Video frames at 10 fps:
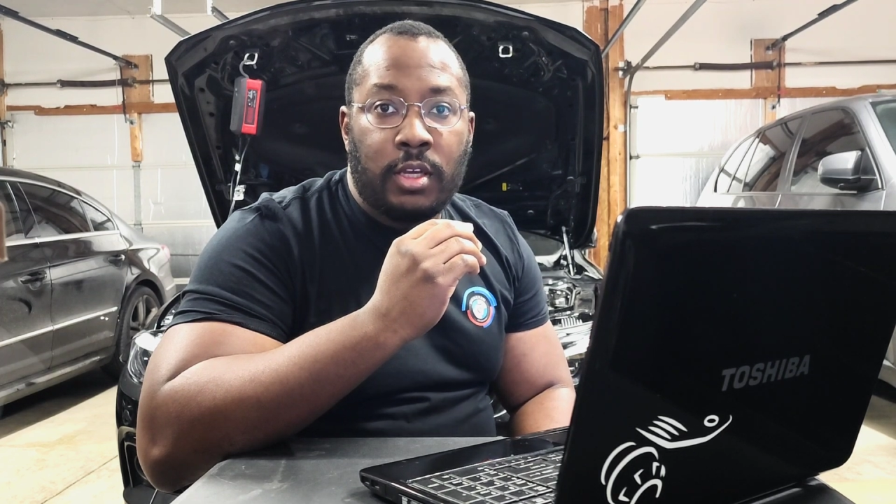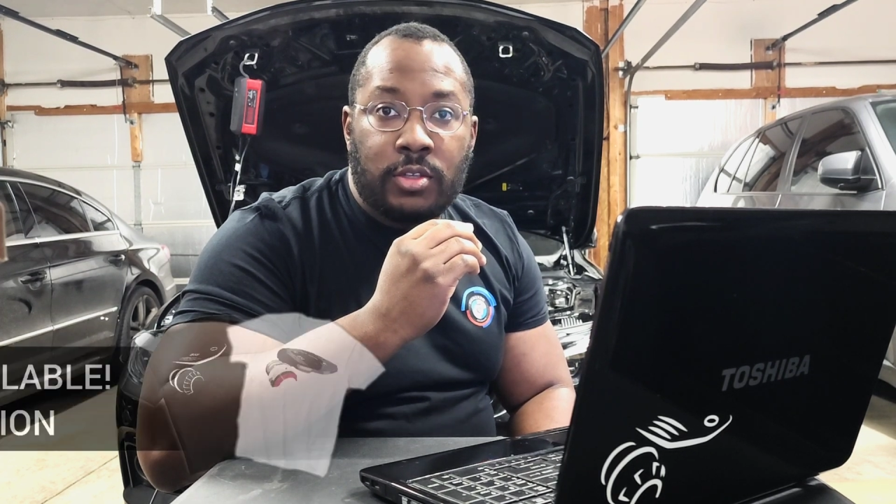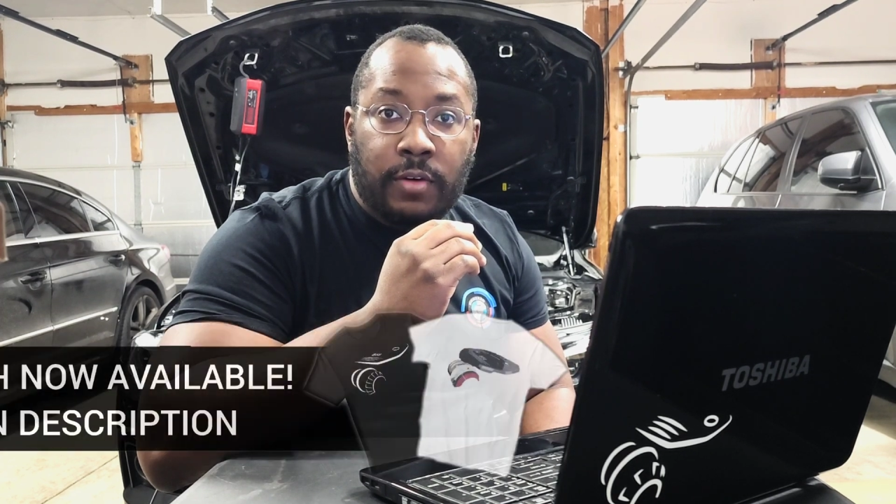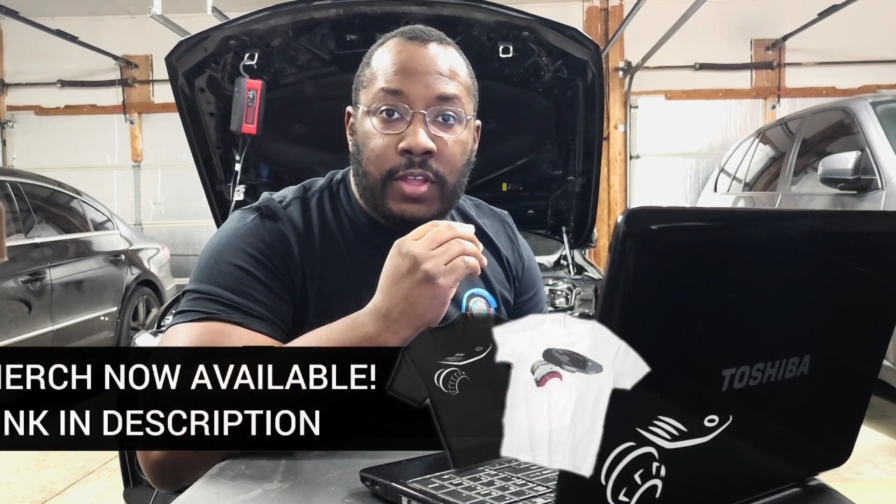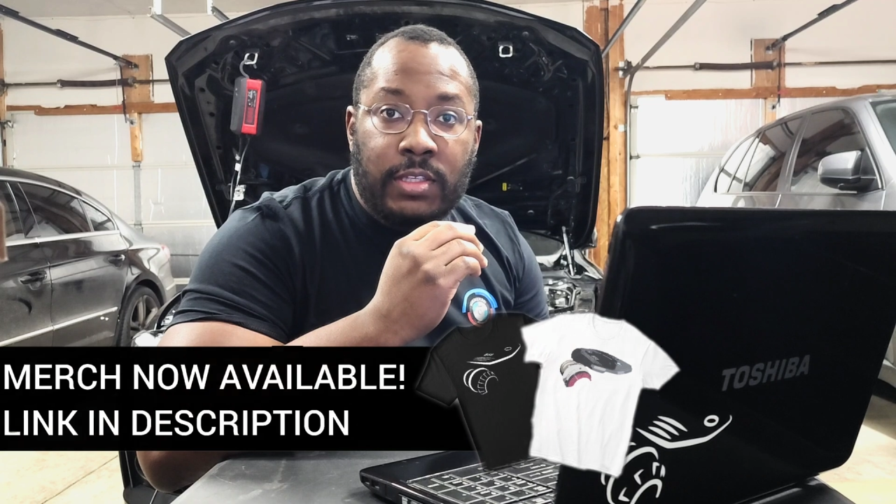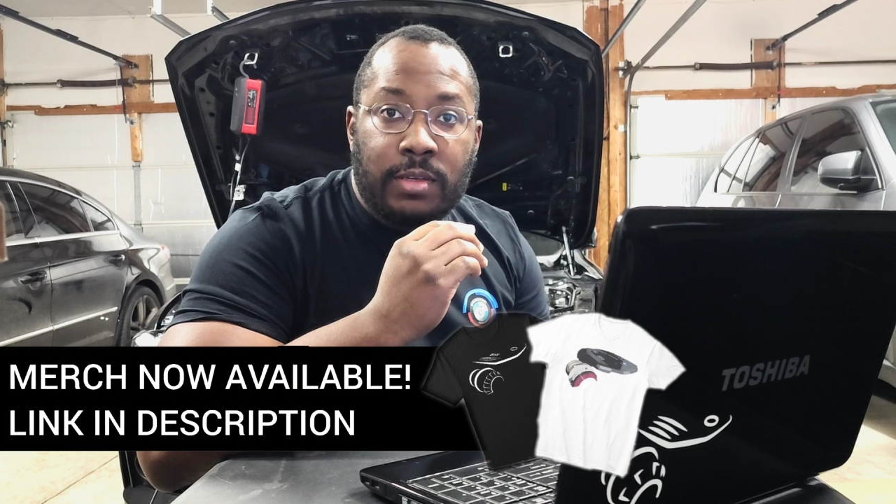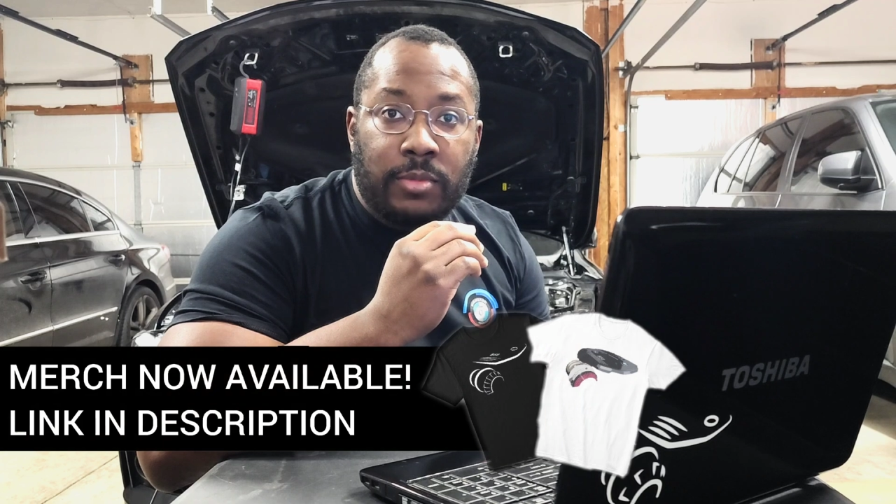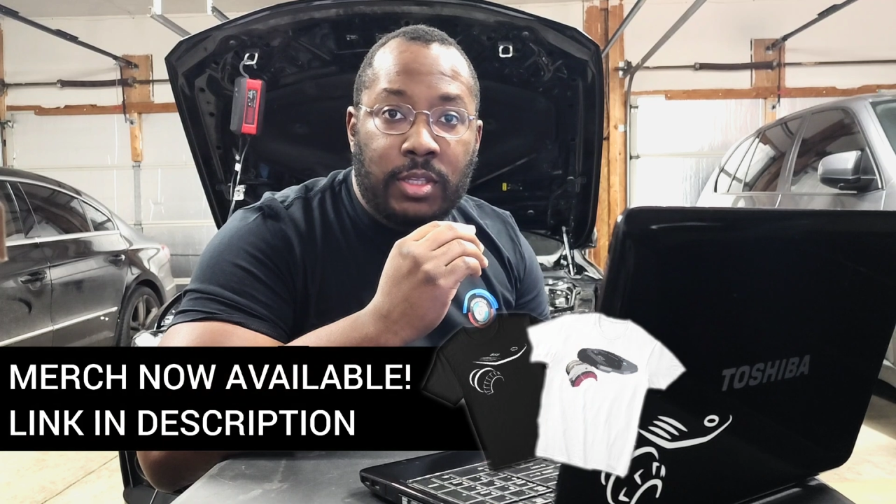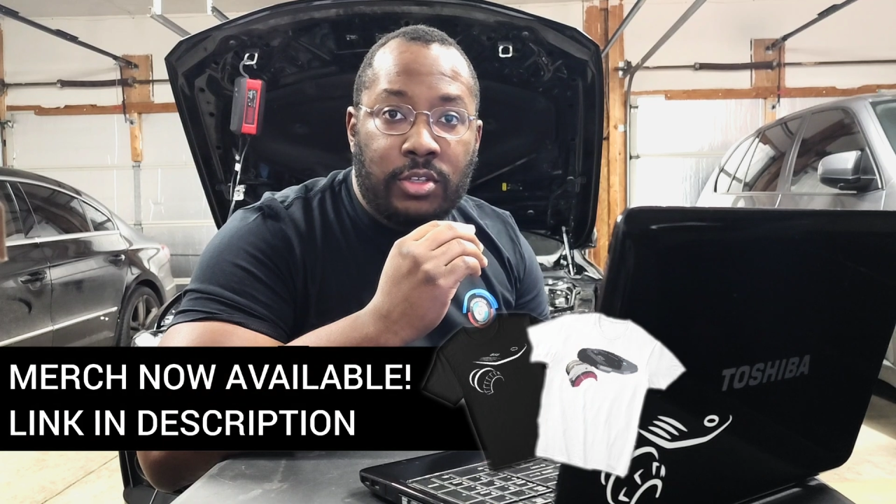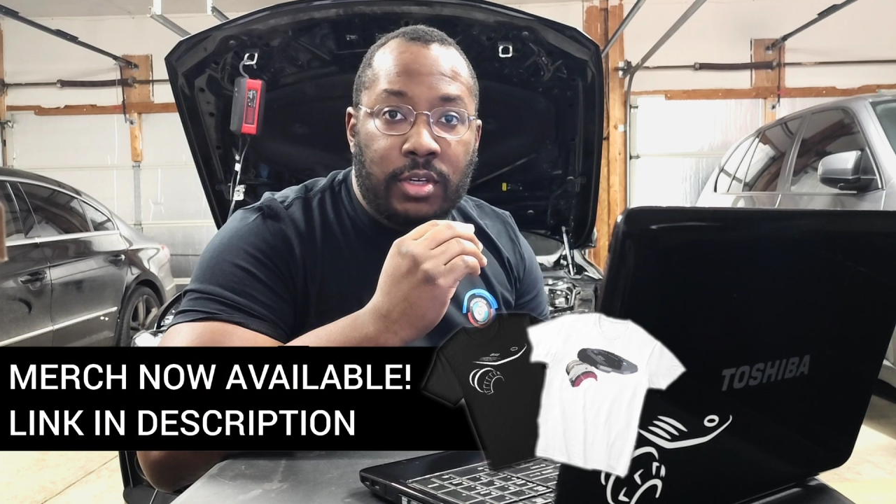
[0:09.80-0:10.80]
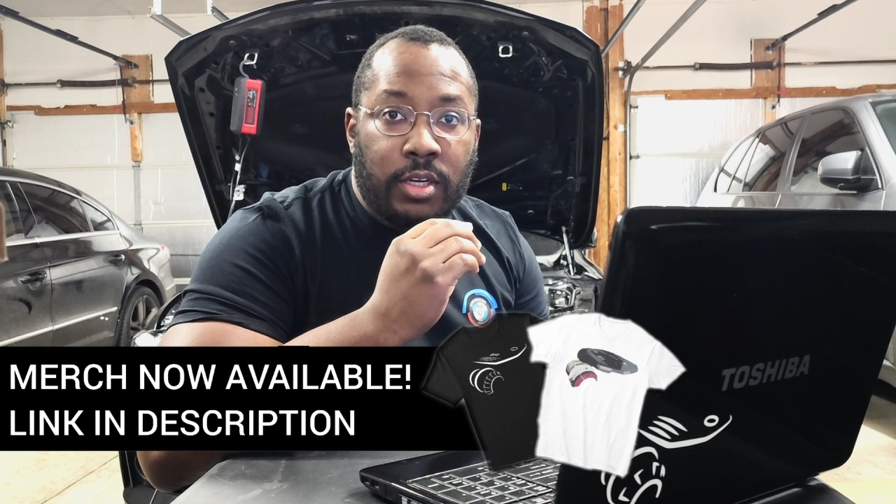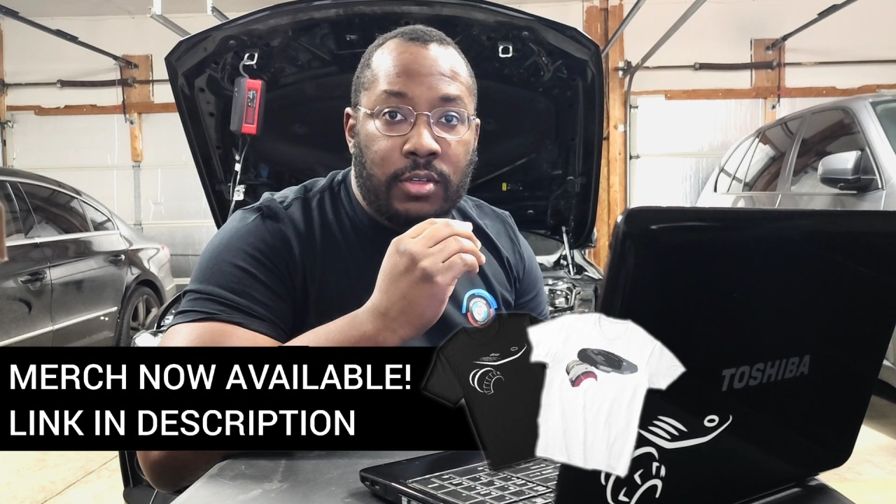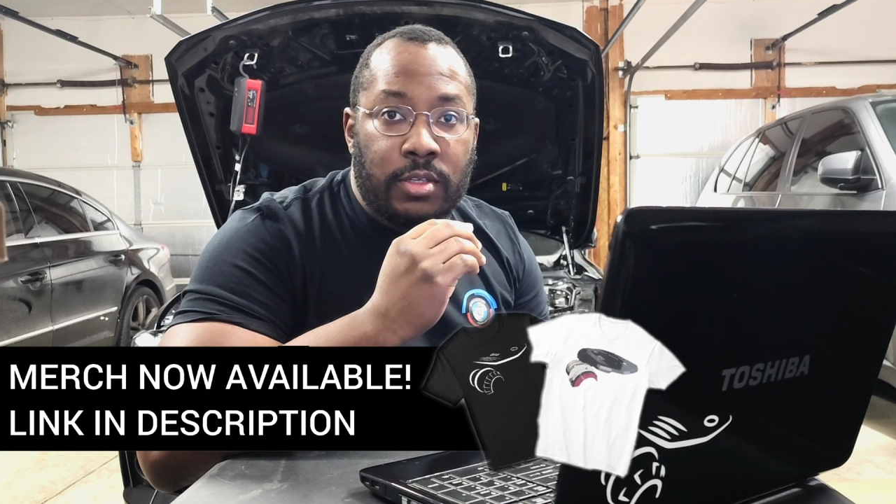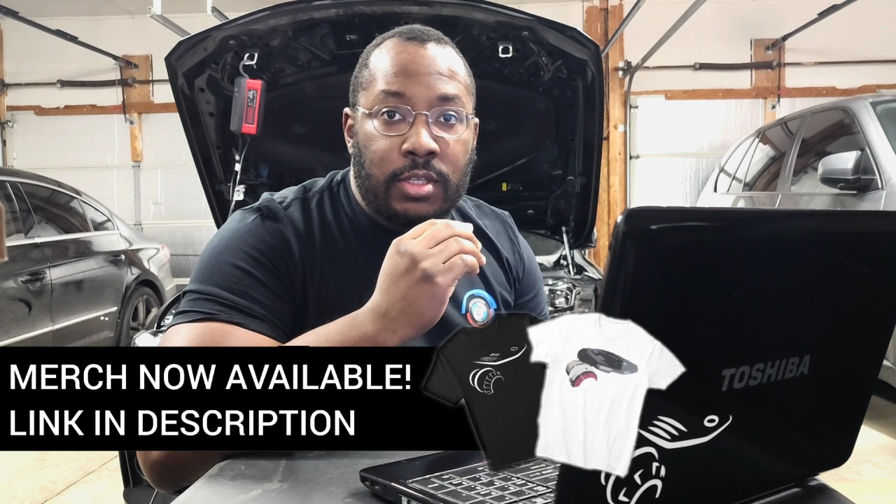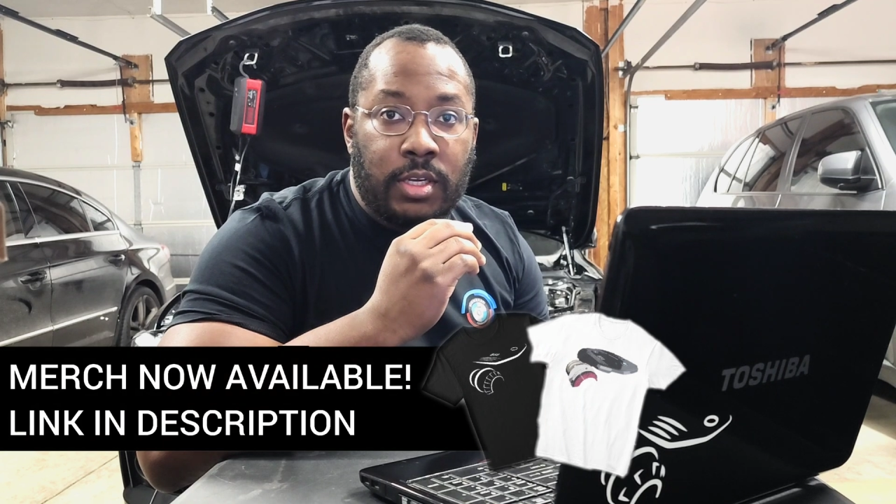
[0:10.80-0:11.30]
So if that's something that you're
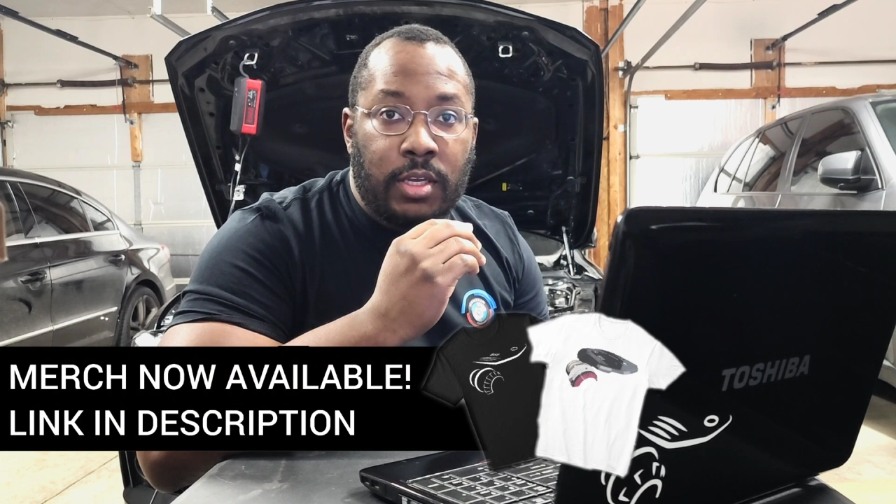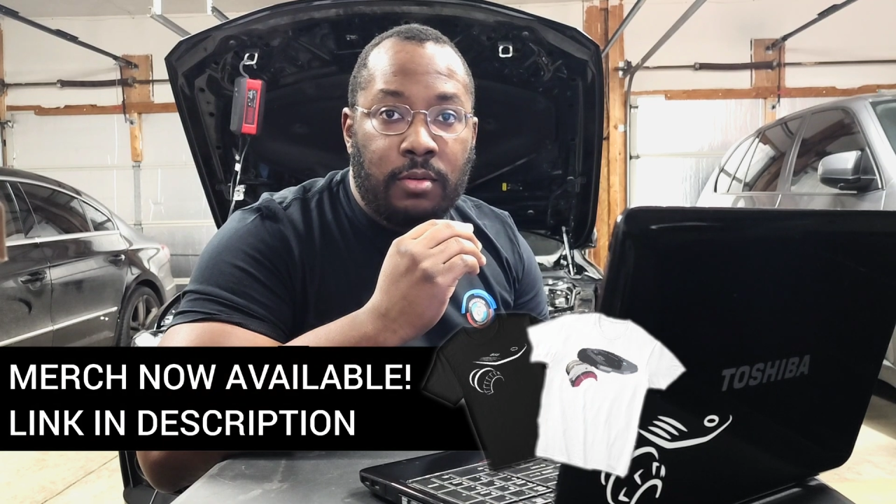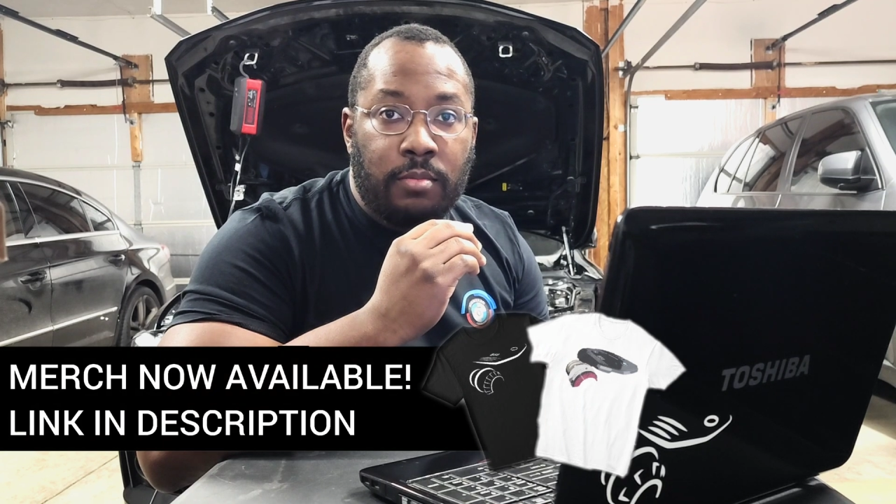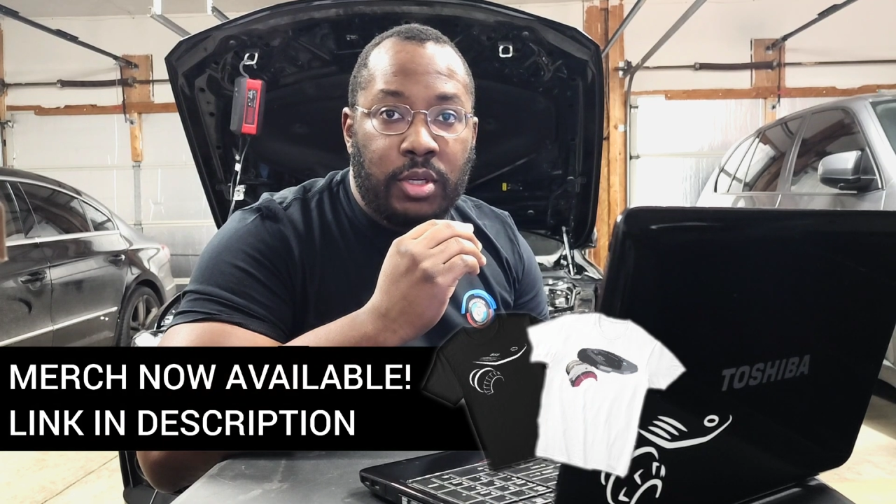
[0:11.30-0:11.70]
interested in,